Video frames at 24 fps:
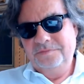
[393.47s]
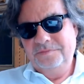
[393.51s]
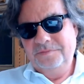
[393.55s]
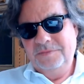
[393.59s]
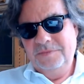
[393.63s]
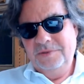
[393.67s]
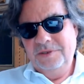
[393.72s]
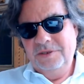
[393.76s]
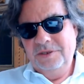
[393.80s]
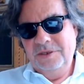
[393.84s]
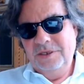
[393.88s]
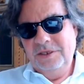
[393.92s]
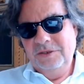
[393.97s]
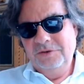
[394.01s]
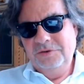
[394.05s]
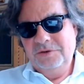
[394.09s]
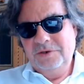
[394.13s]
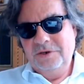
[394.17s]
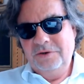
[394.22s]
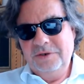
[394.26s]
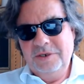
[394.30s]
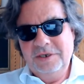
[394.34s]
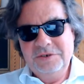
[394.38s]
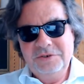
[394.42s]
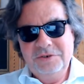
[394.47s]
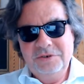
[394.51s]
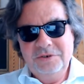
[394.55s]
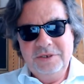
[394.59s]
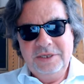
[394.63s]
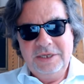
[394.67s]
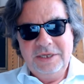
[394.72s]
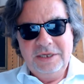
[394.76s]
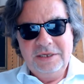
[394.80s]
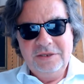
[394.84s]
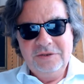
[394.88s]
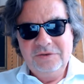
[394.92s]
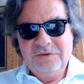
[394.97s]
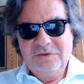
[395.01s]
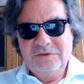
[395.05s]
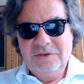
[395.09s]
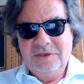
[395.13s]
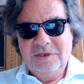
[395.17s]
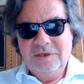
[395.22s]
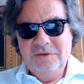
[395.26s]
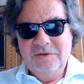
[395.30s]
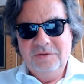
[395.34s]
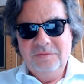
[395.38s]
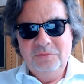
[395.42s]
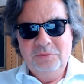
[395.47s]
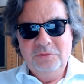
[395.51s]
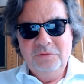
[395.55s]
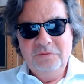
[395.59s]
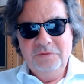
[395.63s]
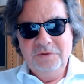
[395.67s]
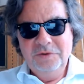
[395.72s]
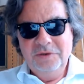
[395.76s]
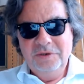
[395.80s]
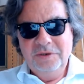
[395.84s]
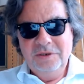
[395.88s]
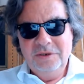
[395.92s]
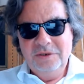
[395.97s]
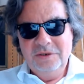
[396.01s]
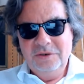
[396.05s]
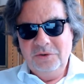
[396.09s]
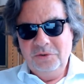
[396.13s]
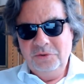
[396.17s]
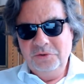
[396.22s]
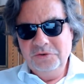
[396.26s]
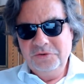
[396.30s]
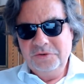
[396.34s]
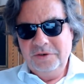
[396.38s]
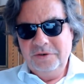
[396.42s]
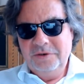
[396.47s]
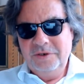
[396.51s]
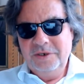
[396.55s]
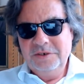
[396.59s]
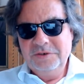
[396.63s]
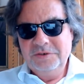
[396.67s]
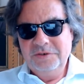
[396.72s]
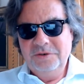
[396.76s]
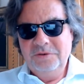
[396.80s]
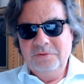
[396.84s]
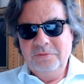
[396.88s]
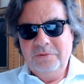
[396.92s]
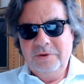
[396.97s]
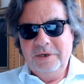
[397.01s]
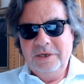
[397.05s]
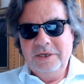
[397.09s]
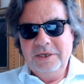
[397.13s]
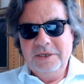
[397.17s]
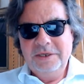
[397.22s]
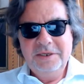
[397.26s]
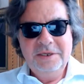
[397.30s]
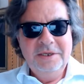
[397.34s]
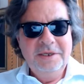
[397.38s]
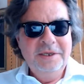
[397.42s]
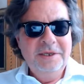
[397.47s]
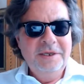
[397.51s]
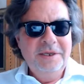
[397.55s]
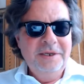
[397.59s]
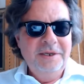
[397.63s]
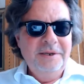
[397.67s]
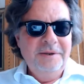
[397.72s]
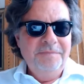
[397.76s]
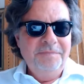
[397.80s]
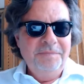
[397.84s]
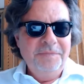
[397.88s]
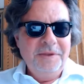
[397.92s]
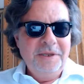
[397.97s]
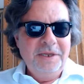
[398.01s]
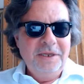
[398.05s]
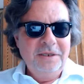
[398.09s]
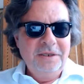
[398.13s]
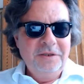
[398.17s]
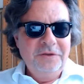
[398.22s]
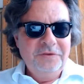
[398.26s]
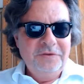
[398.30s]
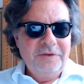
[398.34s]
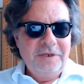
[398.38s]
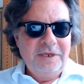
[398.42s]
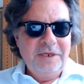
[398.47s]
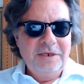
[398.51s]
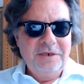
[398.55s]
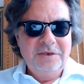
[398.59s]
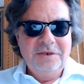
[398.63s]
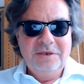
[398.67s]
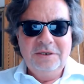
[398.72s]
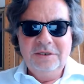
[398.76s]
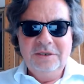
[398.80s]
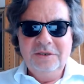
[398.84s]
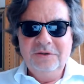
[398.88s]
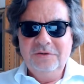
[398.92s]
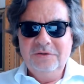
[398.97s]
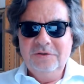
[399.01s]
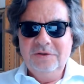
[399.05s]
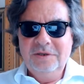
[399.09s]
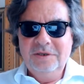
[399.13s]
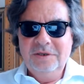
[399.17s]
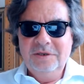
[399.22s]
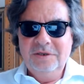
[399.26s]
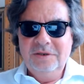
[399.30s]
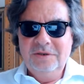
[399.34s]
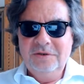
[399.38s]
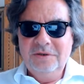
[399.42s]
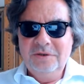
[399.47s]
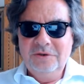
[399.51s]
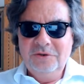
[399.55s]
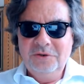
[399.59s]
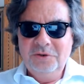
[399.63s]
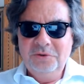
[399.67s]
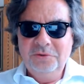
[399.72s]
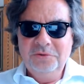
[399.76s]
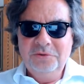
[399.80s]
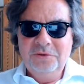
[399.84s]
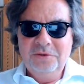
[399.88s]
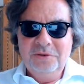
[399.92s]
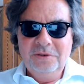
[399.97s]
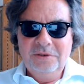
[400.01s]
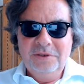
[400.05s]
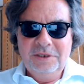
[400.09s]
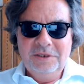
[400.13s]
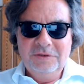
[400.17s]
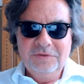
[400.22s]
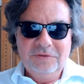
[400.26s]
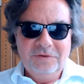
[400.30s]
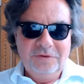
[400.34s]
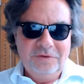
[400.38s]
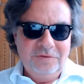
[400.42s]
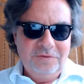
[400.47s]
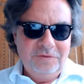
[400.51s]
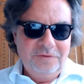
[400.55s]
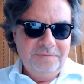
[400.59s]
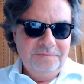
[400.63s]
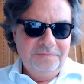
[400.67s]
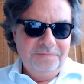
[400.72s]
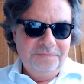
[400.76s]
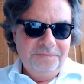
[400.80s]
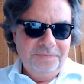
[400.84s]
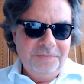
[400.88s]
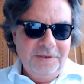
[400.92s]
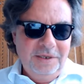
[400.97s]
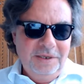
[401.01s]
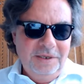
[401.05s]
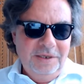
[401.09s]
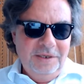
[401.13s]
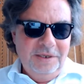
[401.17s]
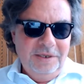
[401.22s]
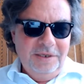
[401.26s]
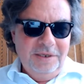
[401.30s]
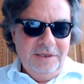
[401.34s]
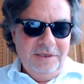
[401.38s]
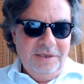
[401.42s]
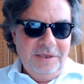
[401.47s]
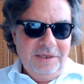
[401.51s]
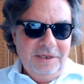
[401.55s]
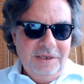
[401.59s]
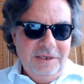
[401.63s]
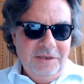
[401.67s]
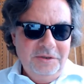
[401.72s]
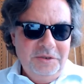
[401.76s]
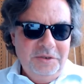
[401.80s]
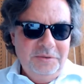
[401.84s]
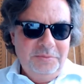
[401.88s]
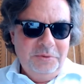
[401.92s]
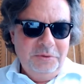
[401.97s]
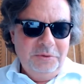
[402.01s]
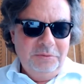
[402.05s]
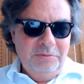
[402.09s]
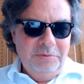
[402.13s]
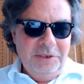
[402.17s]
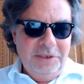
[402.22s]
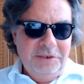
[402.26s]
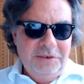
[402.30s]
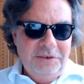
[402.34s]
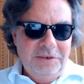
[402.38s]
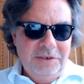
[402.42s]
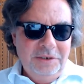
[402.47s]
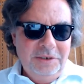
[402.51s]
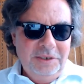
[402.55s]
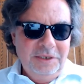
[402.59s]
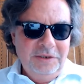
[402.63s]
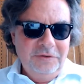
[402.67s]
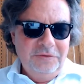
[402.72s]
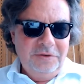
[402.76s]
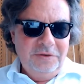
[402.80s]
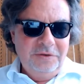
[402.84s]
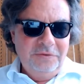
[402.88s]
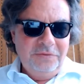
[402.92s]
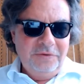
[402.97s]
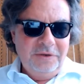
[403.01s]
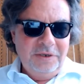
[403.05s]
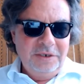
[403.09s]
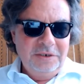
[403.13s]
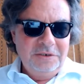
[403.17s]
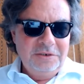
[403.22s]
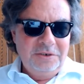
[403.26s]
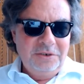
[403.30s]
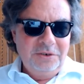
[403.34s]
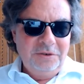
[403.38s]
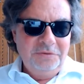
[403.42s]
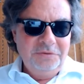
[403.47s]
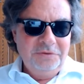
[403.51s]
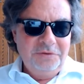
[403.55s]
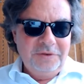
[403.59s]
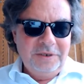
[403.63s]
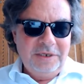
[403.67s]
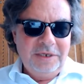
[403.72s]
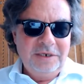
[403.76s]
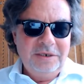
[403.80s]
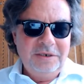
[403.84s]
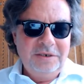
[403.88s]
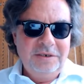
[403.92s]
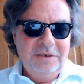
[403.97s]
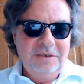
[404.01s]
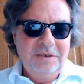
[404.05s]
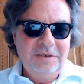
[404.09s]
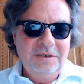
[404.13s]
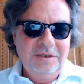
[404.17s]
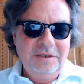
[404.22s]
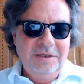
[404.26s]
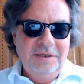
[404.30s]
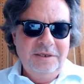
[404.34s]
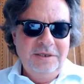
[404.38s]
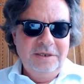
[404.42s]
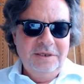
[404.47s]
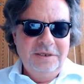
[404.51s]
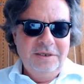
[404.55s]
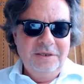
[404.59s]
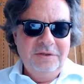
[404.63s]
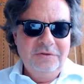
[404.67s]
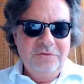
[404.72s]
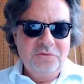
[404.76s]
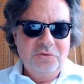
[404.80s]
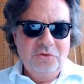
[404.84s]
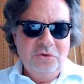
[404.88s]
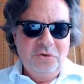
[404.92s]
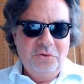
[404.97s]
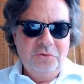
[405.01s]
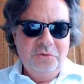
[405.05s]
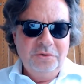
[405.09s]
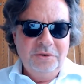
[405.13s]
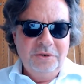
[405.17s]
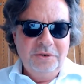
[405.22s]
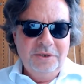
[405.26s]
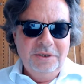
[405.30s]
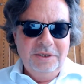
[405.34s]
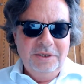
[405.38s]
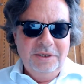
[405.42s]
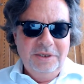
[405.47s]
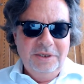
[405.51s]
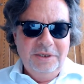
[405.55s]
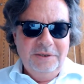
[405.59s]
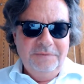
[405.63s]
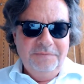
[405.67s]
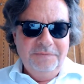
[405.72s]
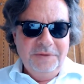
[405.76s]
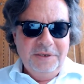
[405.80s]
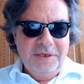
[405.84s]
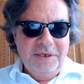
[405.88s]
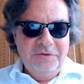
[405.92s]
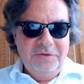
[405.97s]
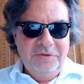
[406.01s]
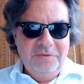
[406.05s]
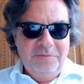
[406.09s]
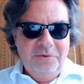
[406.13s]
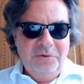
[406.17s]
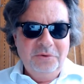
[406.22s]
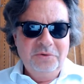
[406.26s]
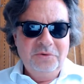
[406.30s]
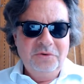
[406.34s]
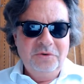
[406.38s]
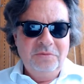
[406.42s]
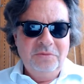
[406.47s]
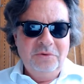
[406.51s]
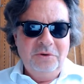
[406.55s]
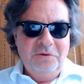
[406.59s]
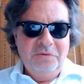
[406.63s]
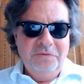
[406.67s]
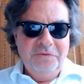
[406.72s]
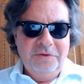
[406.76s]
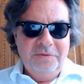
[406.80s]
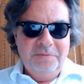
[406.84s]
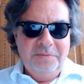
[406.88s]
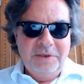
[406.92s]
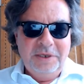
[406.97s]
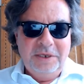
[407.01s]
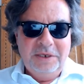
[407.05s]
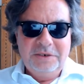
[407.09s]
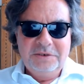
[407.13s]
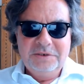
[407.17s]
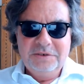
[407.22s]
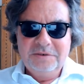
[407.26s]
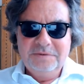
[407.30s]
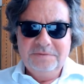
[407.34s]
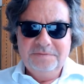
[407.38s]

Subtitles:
the east direction, x, and the move in the north direction, y, and z is the total distance. And the probability density function of z is shown at the bottom of the page.